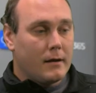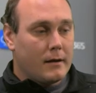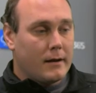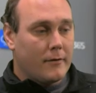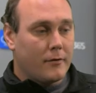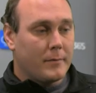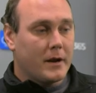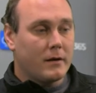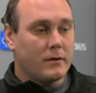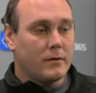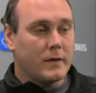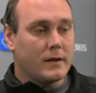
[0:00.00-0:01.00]
Now from here,
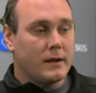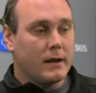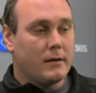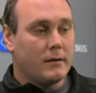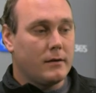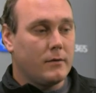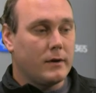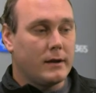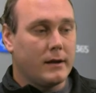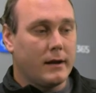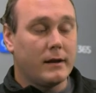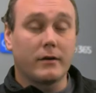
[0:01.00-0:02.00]
you can
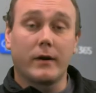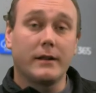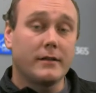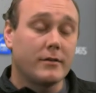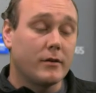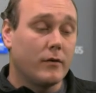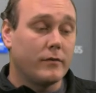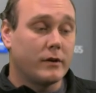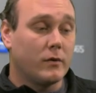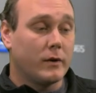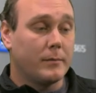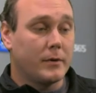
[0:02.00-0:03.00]
integrate this over to
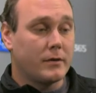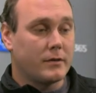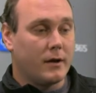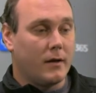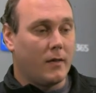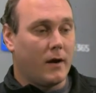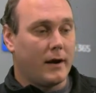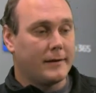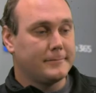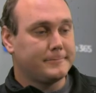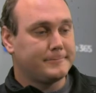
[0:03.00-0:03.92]
QuickBooks Online.